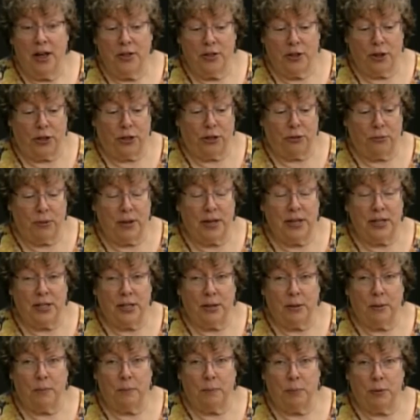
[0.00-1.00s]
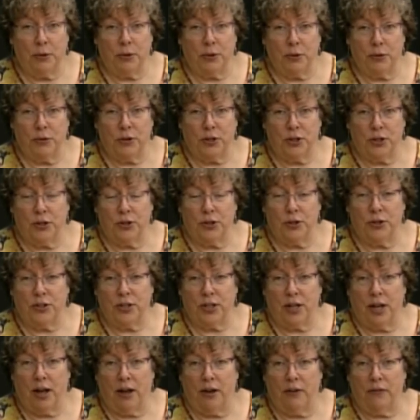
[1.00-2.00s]
The three
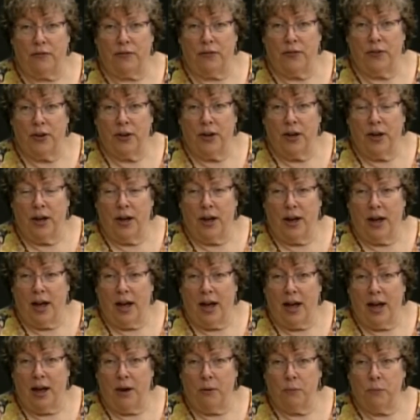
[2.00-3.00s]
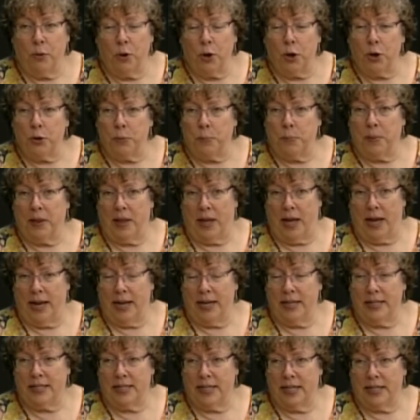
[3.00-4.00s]
producers of word
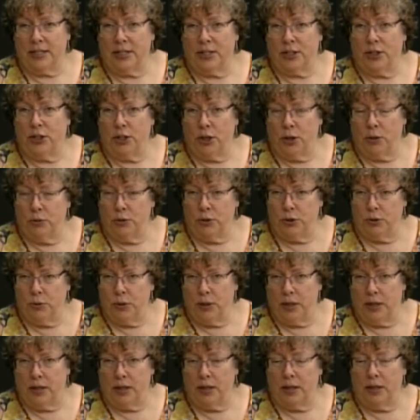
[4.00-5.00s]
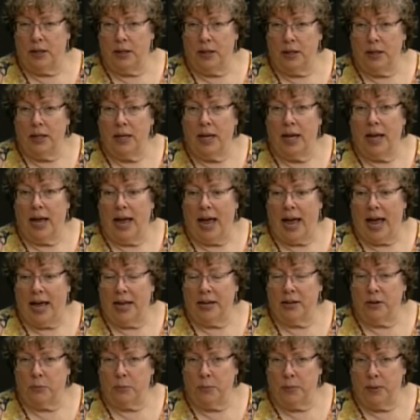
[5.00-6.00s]
plays, that's Joe Doolittle
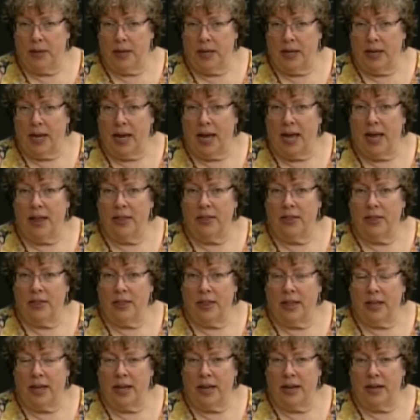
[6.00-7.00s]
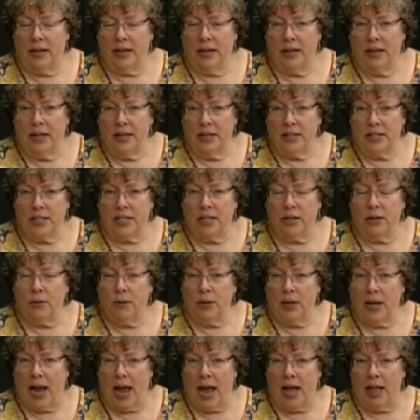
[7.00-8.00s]
and me, and then
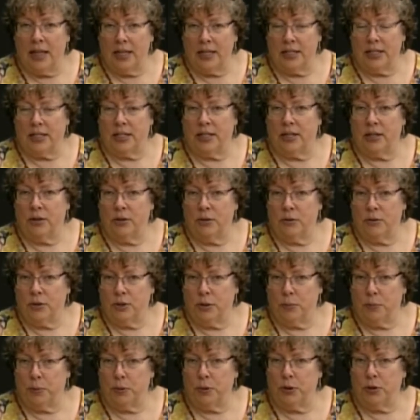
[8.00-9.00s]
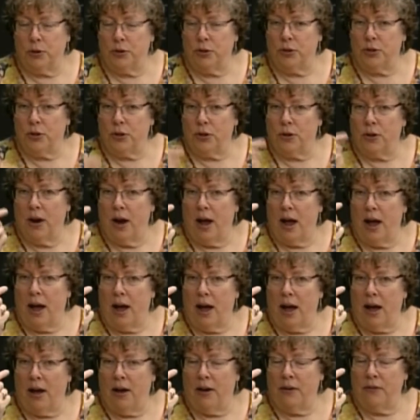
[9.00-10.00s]
Siri Allison, who's the producer
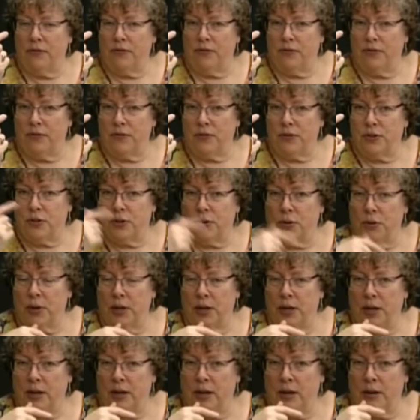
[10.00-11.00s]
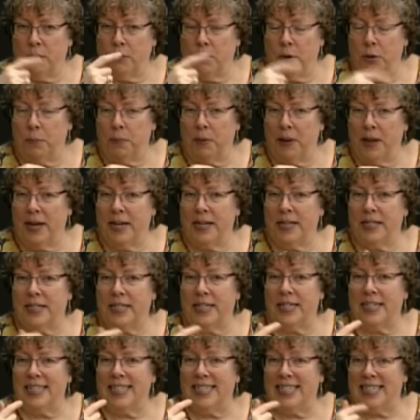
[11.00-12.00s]
of word plays
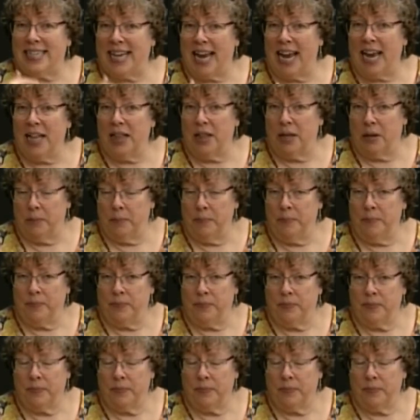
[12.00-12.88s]
in Salem,